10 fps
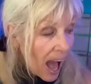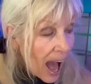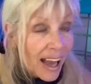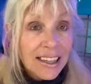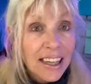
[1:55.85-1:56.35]

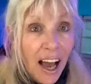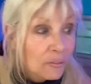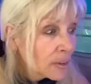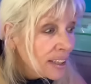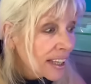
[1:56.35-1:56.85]
I can
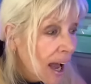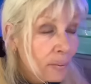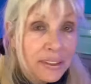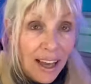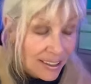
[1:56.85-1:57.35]
really, I
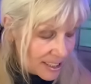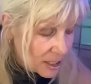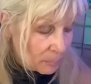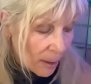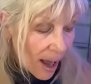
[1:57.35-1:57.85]
was kind of
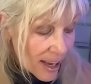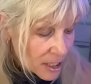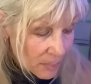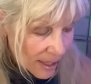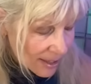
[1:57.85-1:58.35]

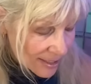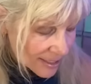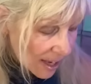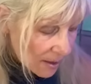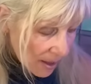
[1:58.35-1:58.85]
surprised because
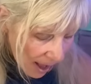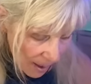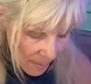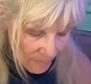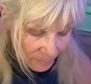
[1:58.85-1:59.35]

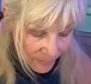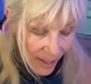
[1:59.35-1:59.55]
um,